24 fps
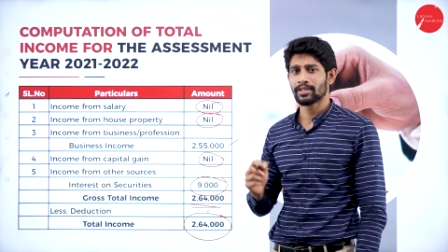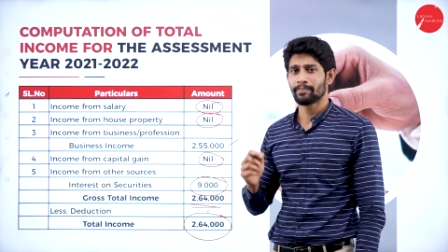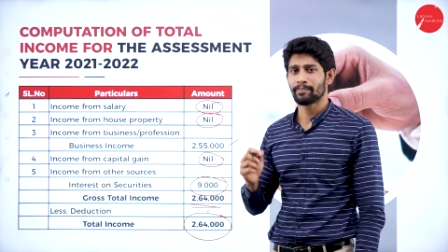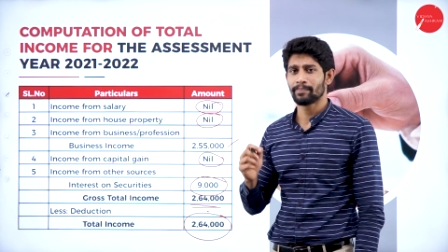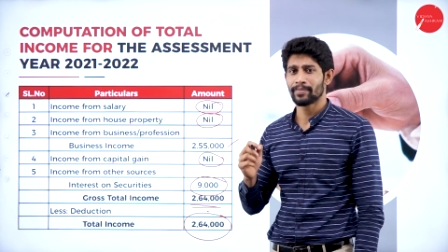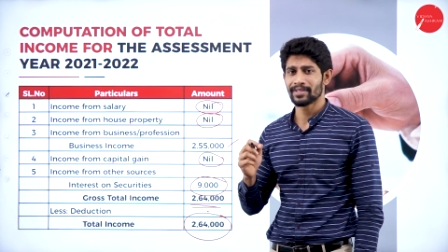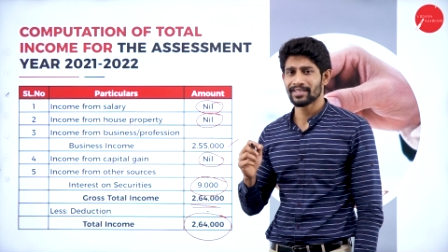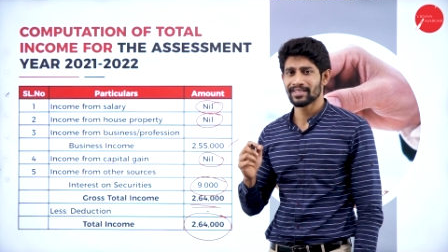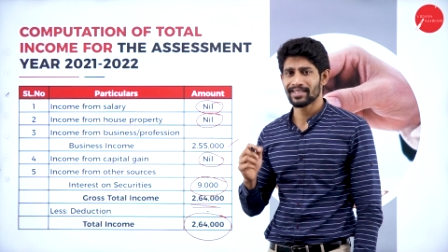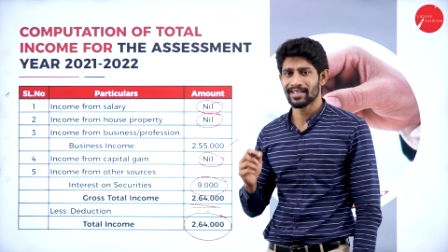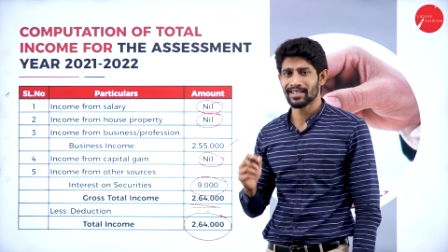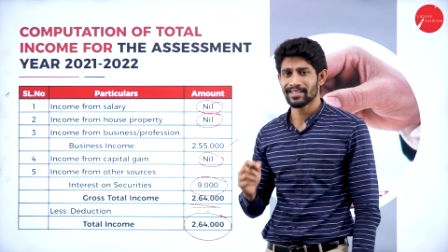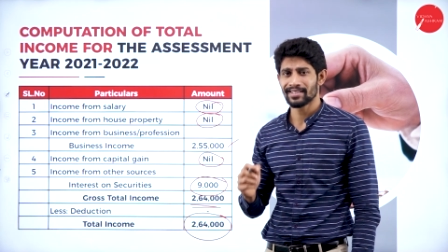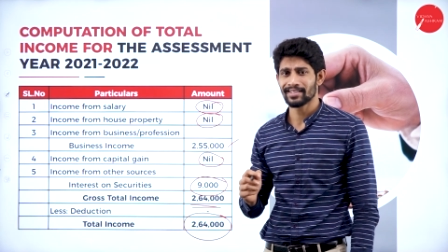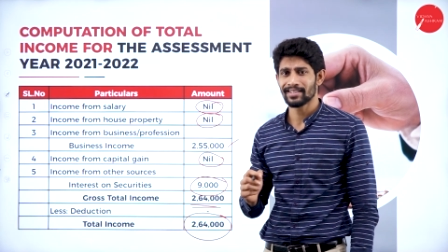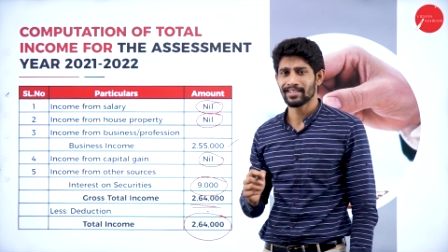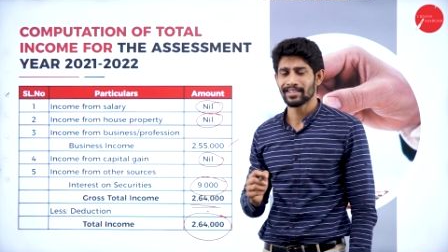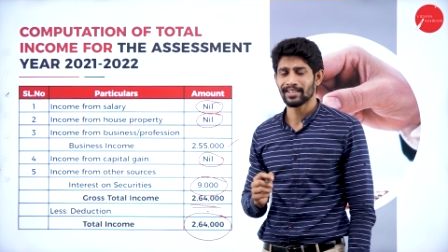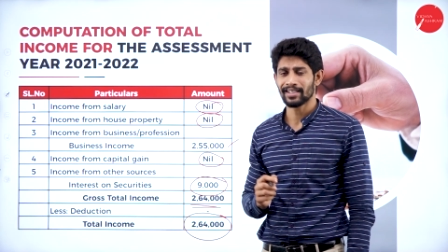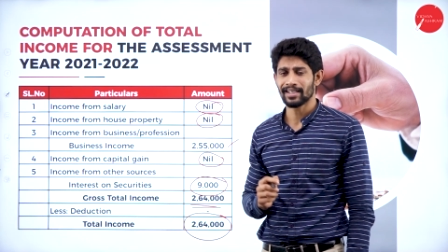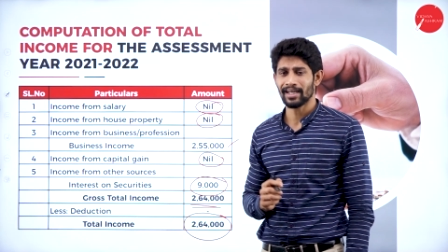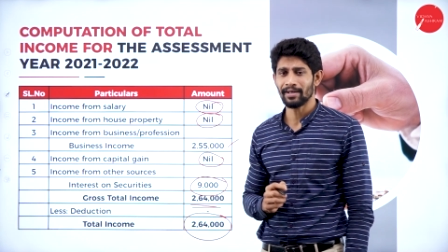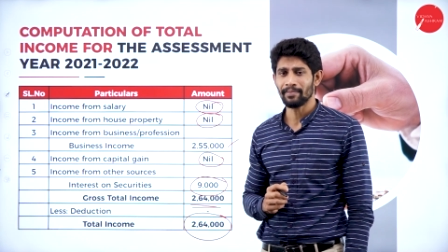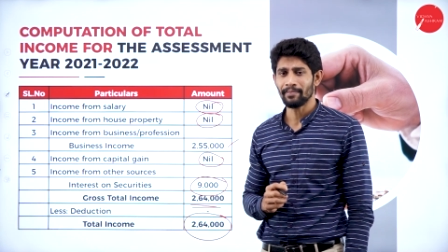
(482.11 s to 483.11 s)
the business
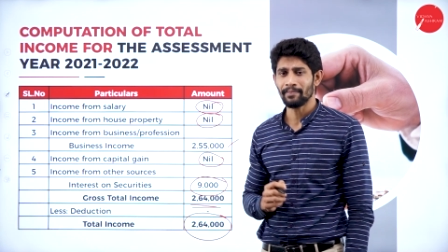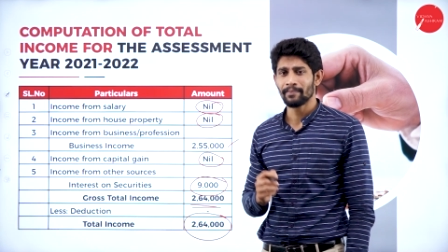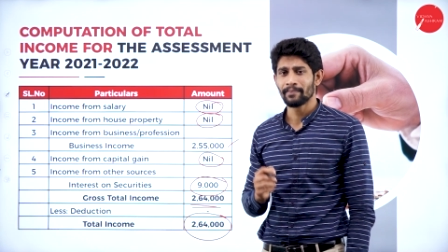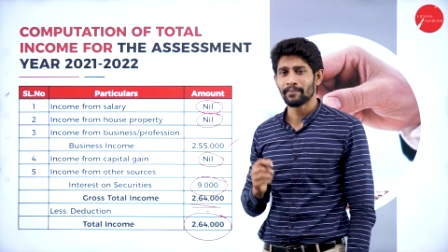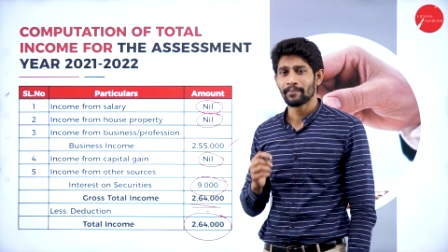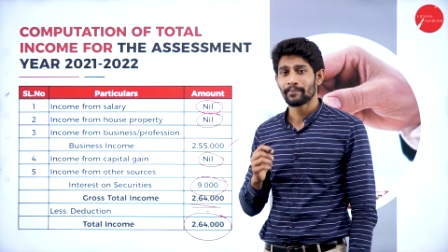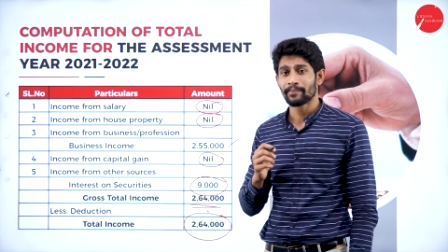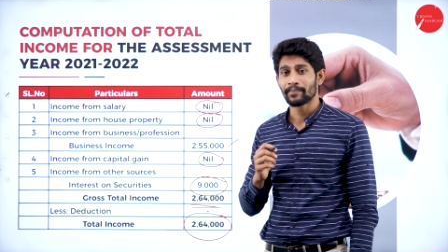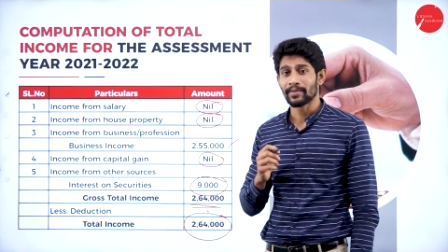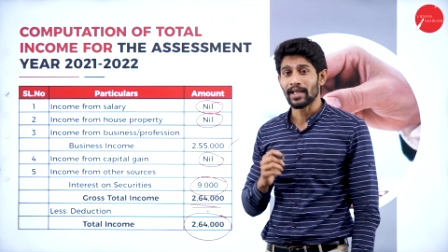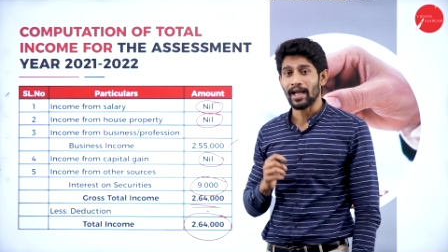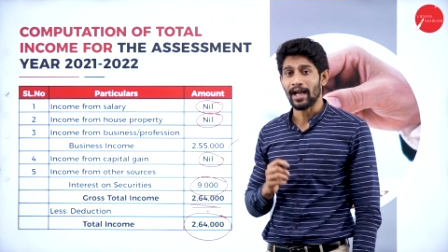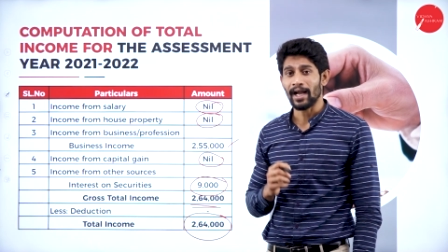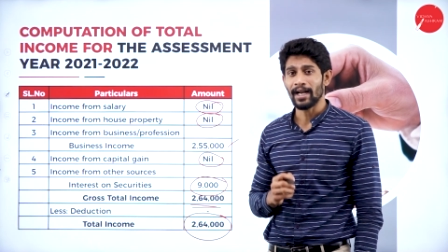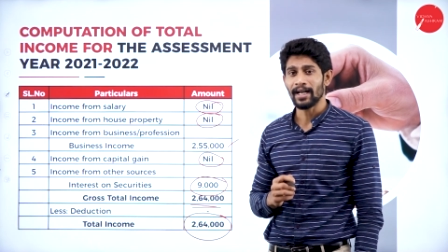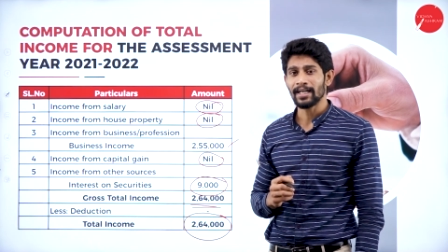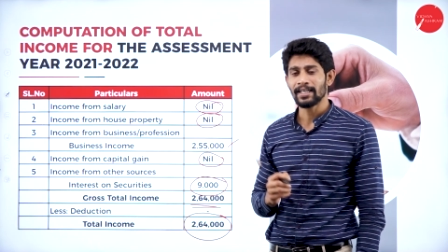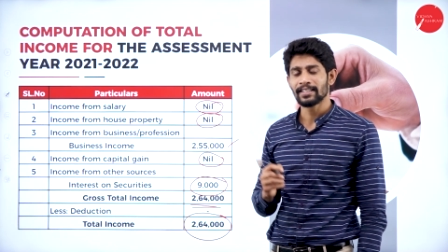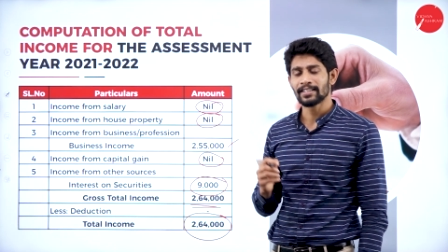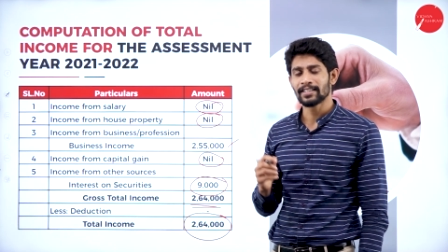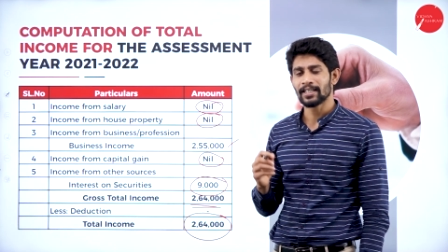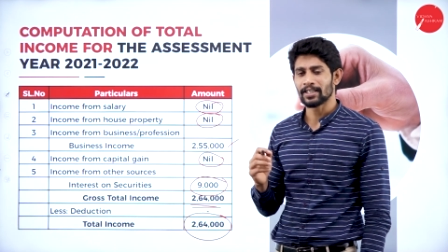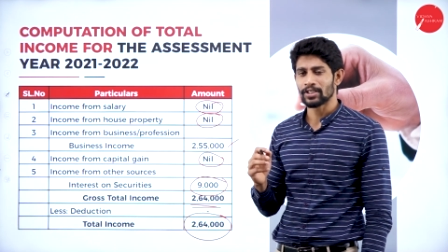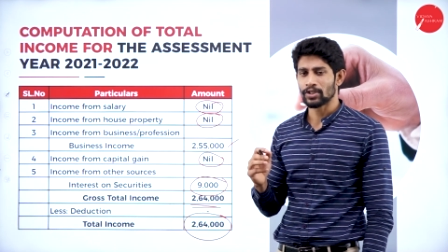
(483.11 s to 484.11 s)
income
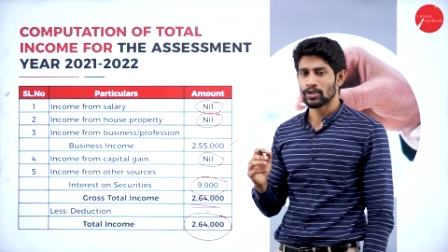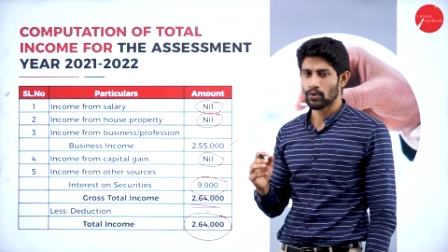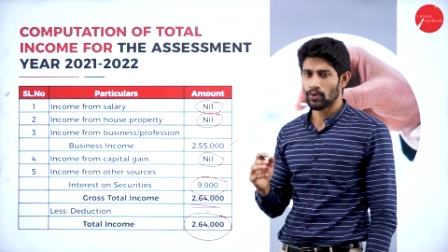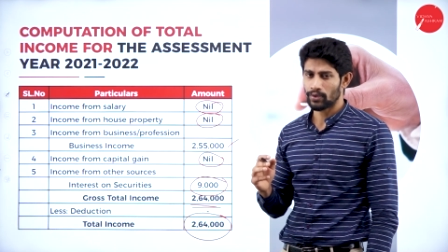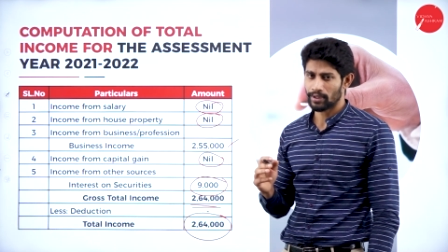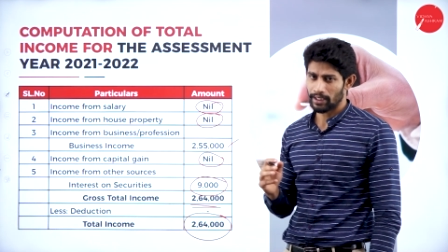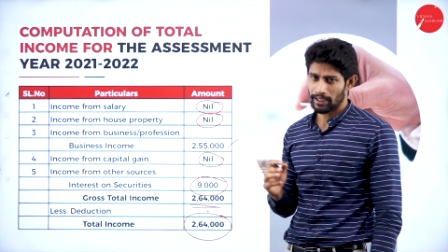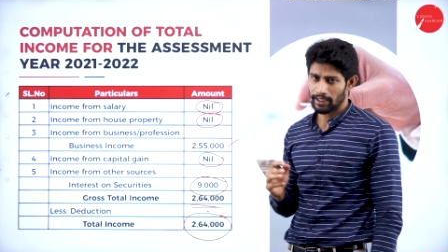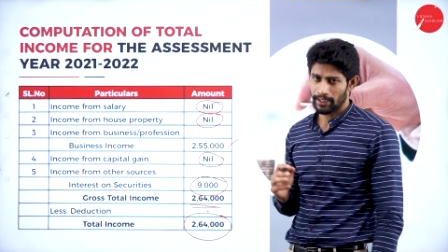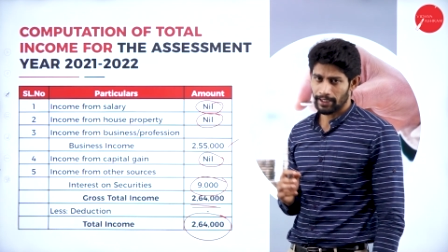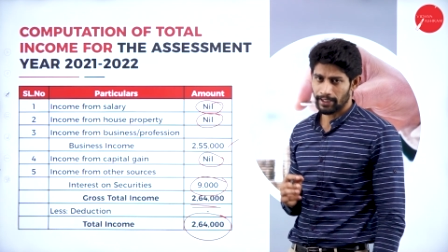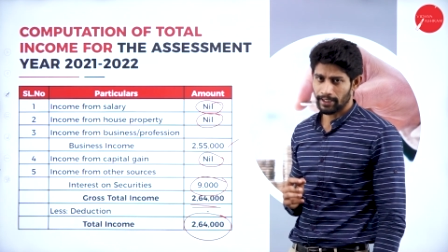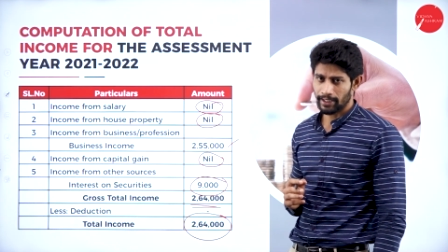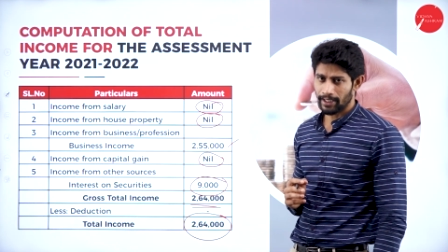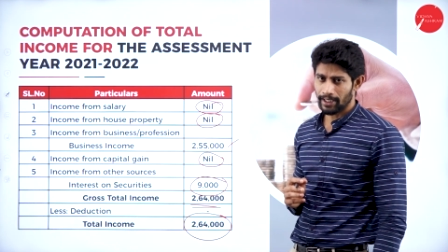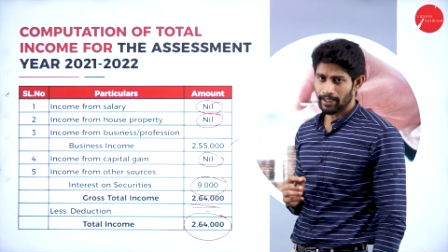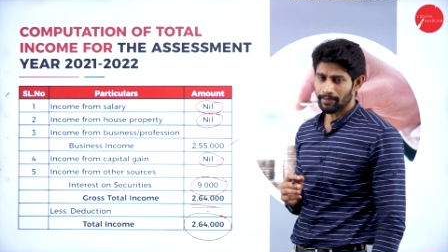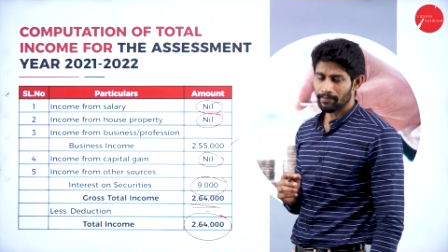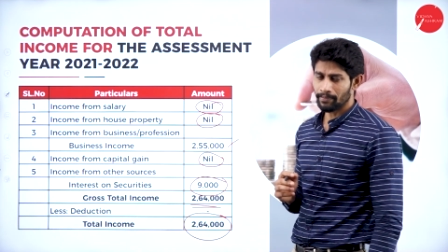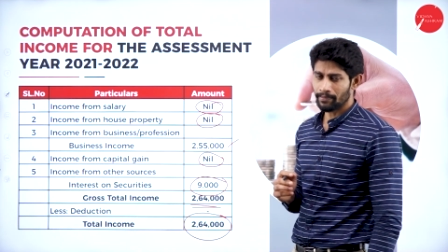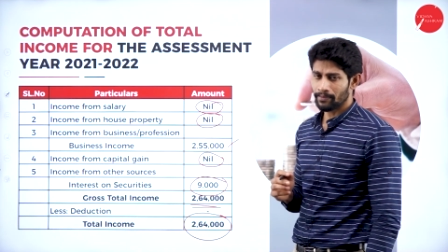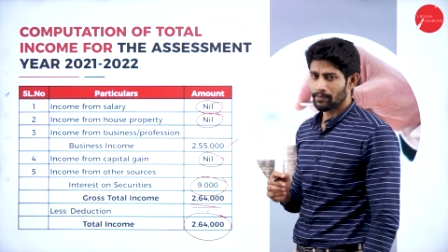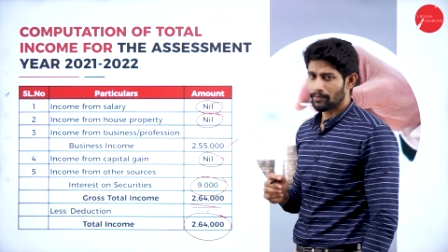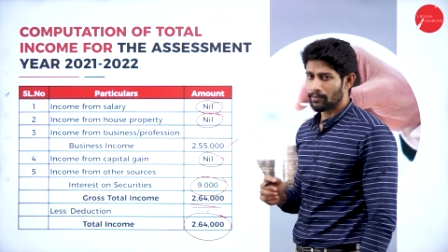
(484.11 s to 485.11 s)
and the total
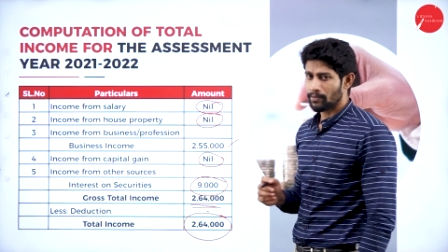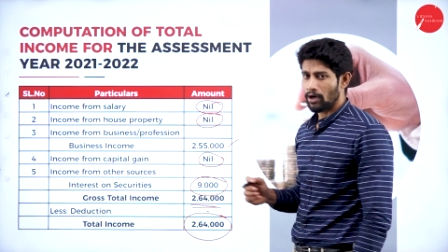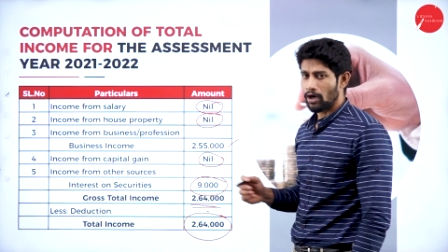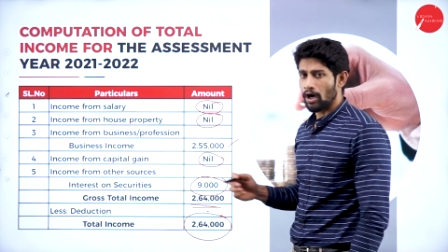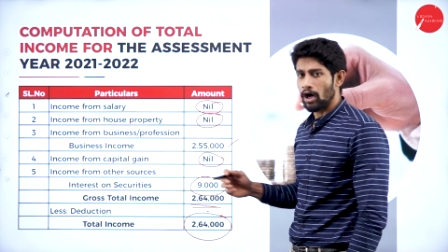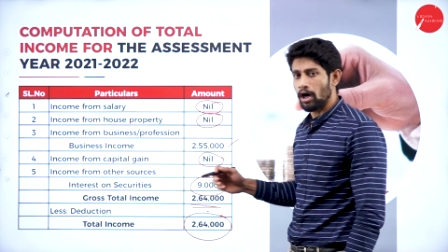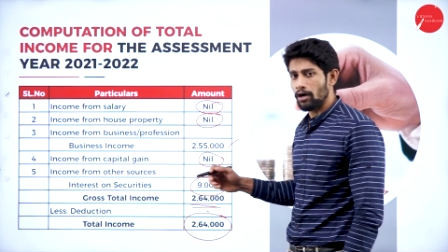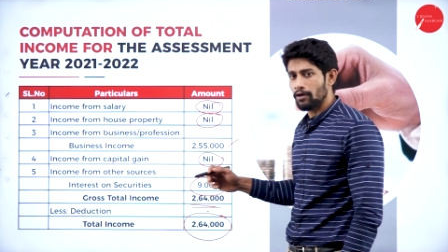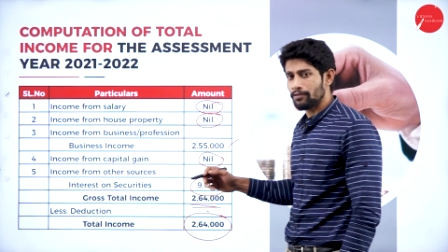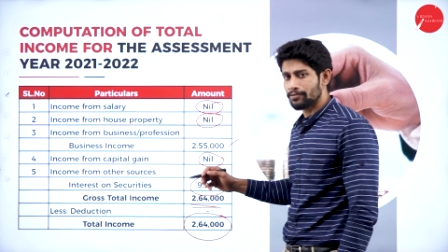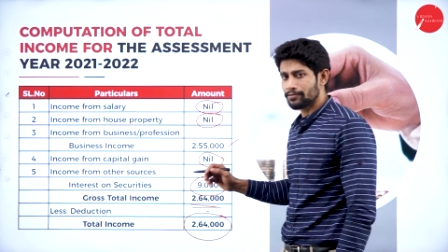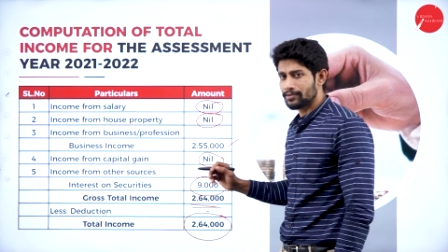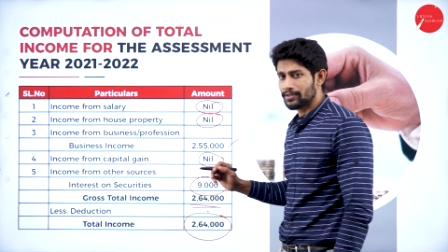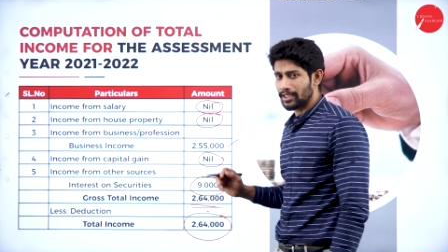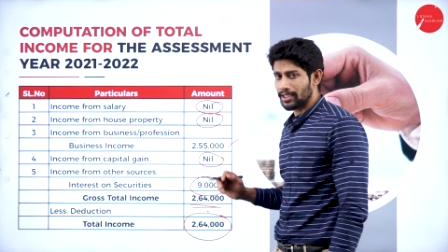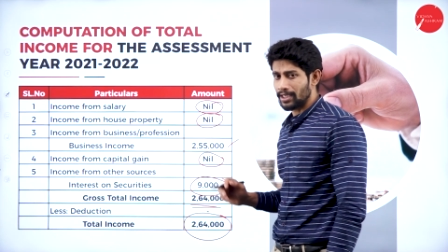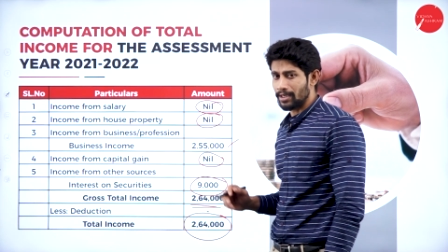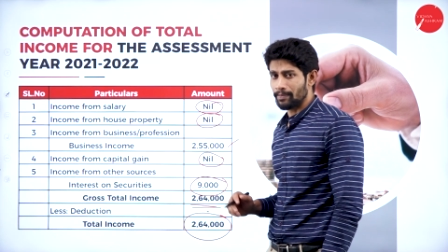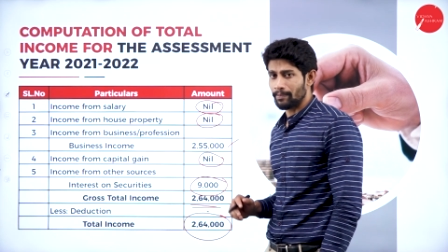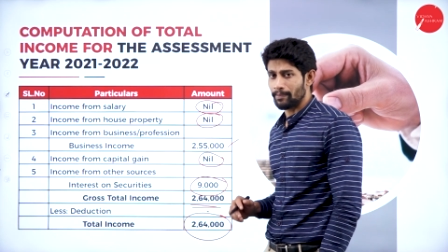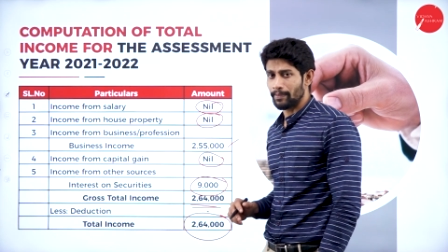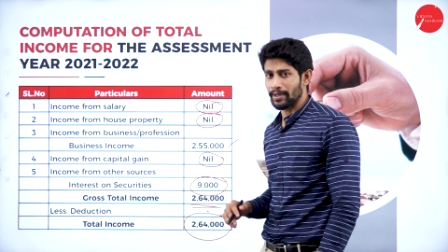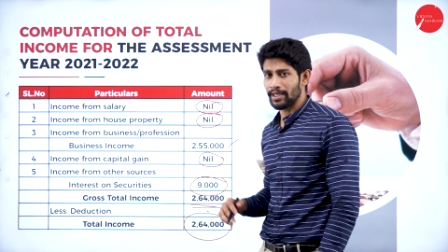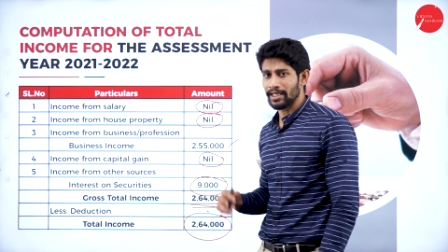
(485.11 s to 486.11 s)
income of the
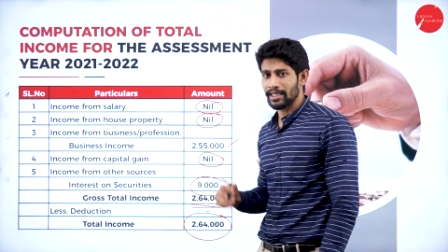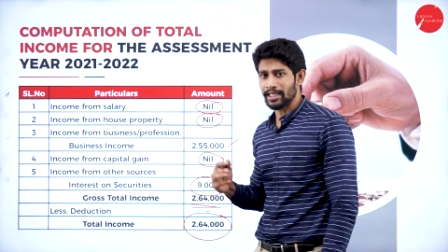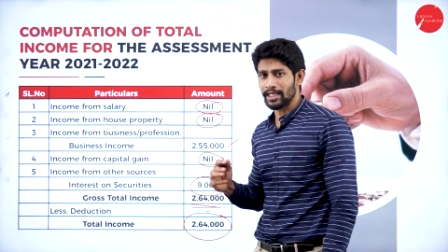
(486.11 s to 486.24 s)
company.